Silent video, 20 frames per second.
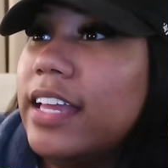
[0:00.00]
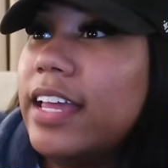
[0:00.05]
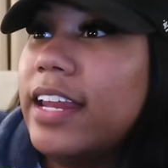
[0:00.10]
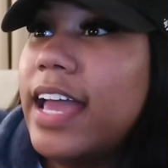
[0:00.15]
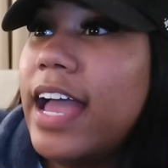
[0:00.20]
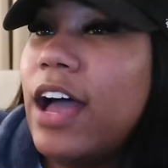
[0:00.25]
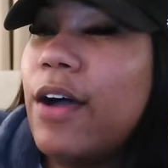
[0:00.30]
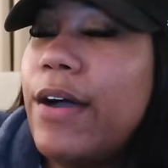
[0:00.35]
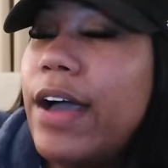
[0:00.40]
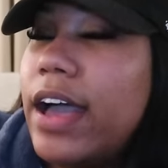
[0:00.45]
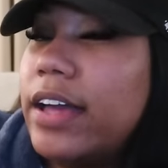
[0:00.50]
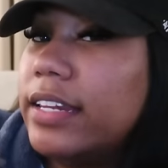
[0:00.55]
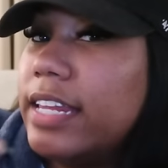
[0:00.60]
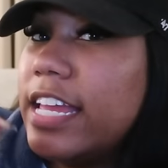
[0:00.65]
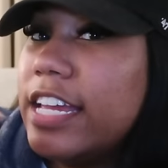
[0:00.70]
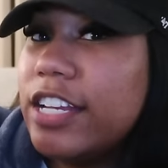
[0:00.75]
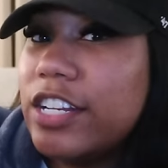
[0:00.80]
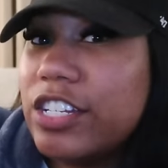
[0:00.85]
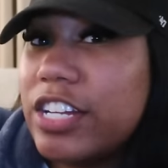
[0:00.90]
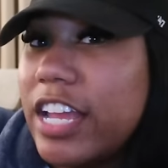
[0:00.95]
lay it out, how
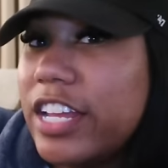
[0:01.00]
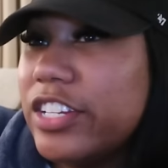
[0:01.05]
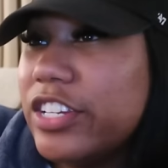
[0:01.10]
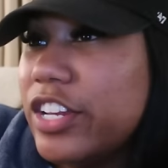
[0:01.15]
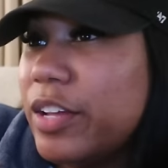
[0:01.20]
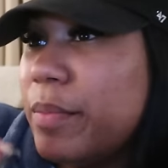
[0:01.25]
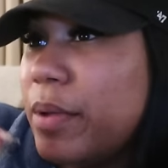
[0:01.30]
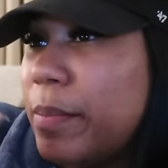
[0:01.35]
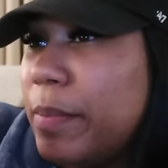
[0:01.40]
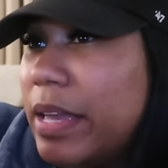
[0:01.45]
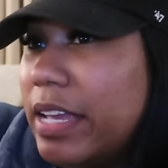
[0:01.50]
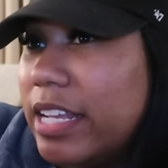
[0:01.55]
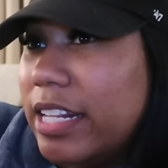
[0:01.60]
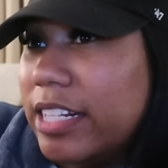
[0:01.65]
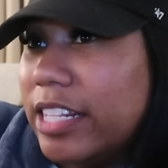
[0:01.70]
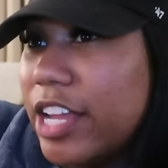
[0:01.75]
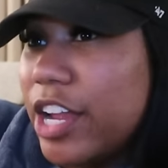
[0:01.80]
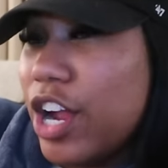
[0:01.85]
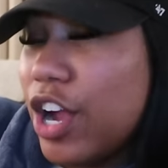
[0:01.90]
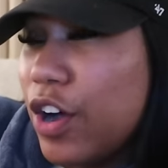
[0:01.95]
they can change it up and make
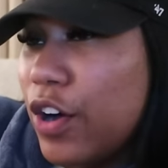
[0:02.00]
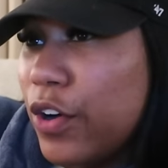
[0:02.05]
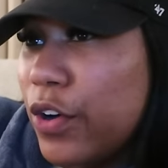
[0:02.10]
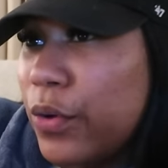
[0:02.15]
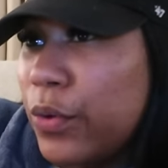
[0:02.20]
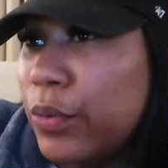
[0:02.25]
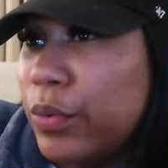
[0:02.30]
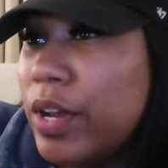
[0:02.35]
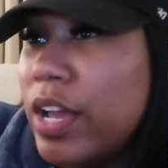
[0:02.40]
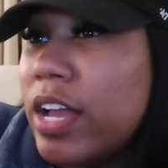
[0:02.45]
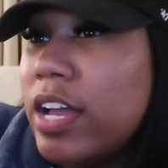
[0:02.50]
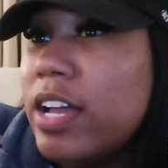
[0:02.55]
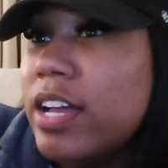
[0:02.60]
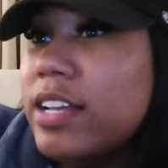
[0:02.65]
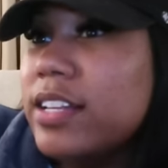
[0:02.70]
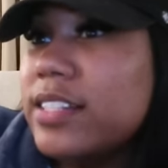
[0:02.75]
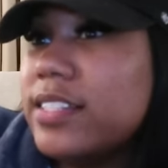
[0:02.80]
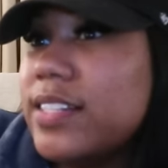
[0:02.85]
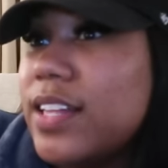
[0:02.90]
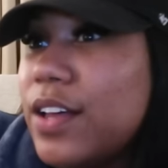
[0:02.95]
it their own.
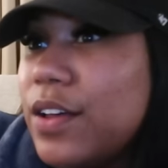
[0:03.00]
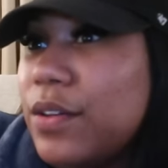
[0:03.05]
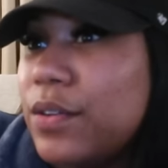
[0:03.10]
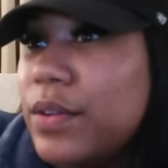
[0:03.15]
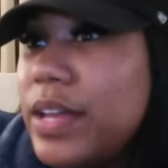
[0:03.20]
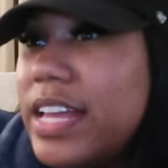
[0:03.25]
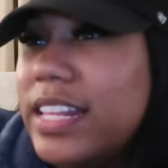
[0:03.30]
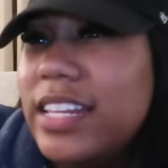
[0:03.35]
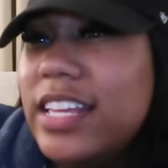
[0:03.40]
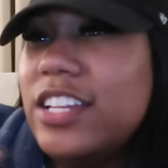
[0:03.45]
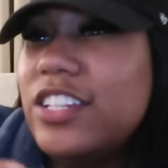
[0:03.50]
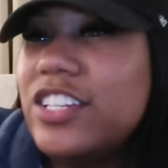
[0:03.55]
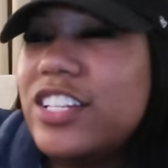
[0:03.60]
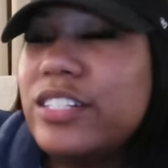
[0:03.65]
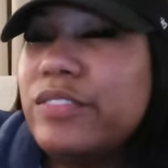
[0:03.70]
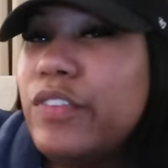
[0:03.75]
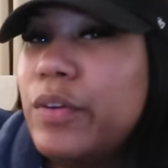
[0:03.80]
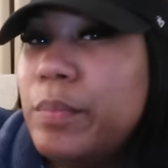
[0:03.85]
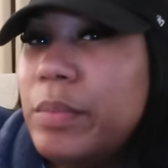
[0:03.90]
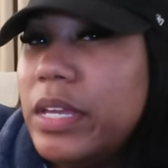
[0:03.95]
So, and then
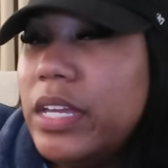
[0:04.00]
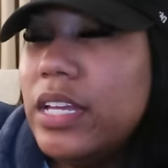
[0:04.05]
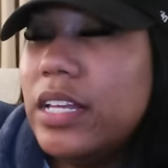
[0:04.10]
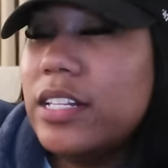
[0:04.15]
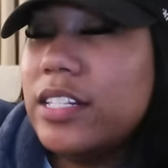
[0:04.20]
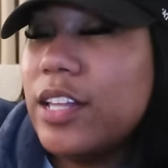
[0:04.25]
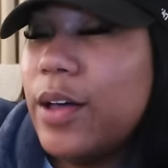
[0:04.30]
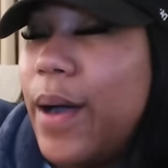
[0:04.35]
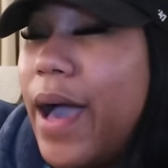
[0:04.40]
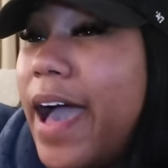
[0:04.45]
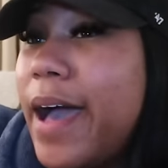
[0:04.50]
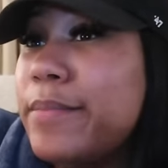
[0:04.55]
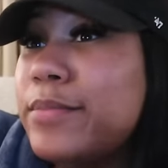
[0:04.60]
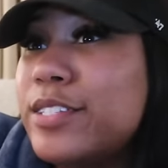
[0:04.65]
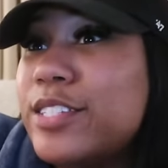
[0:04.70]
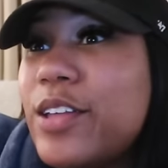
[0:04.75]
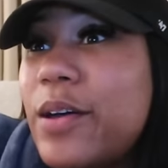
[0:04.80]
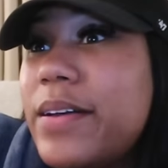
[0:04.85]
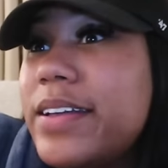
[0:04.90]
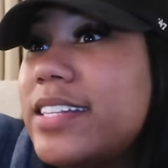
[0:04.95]
just for me. So I'm
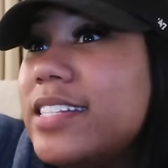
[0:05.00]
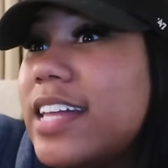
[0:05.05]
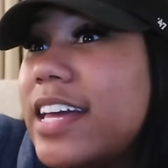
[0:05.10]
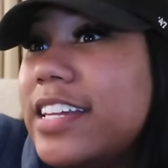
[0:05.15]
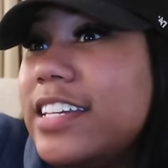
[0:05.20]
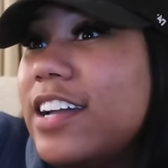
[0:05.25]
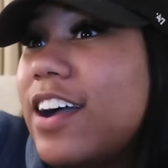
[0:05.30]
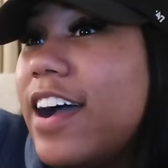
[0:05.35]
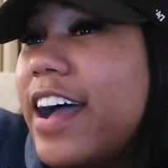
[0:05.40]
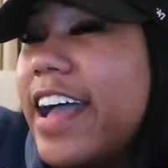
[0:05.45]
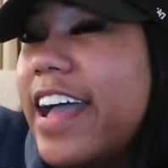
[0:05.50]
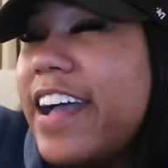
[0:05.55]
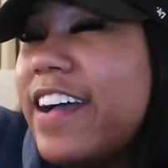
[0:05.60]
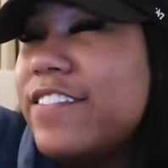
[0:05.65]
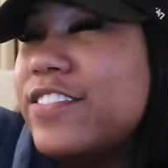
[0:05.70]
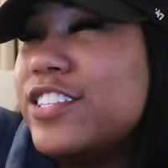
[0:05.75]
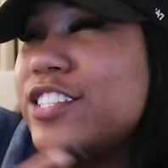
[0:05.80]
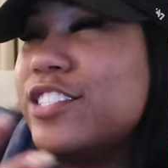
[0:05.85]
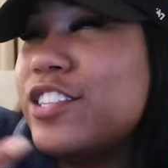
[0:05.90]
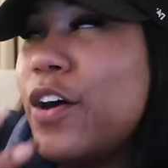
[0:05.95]
so excited, y'all. I
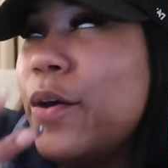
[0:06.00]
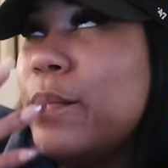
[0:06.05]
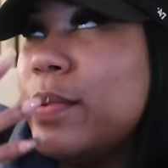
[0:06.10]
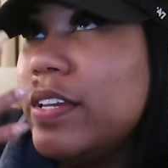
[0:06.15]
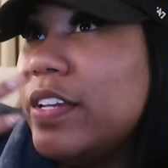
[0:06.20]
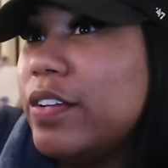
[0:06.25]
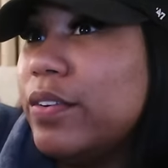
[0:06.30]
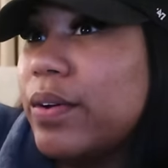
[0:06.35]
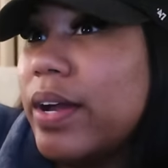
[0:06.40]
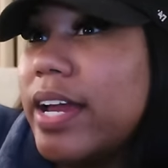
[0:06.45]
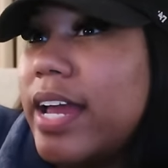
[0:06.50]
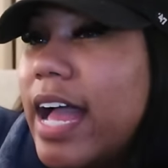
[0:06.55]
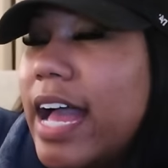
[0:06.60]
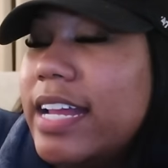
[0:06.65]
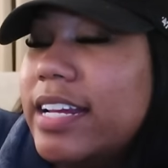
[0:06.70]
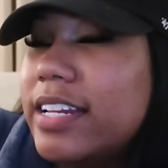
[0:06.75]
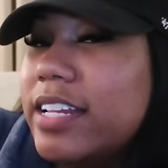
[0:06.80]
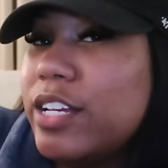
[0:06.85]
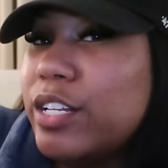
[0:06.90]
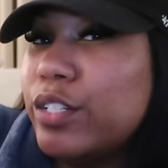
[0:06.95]
have so many great
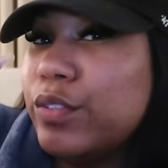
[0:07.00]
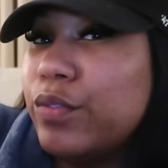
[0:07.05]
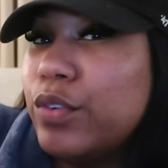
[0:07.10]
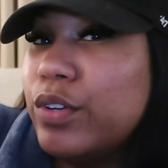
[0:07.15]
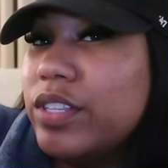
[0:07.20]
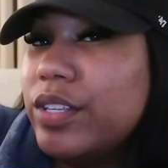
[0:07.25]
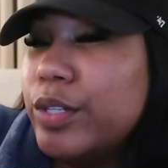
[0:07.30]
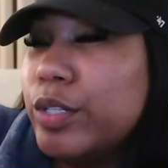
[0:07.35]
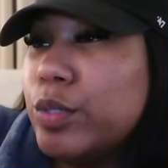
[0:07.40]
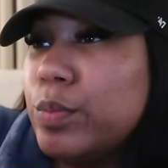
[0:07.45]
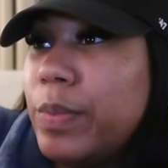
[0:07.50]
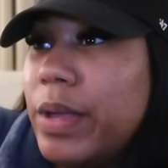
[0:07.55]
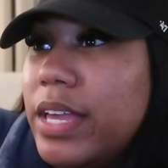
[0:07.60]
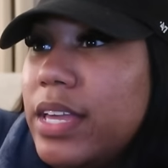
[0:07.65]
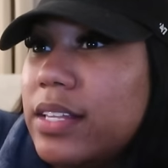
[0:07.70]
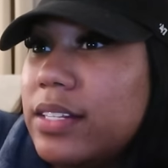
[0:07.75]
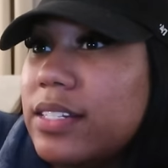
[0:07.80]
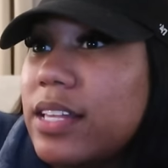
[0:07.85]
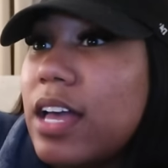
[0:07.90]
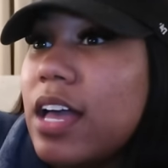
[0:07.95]
ideas for this
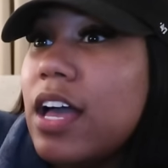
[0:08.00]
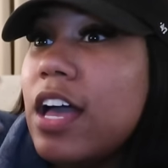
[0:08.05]
space.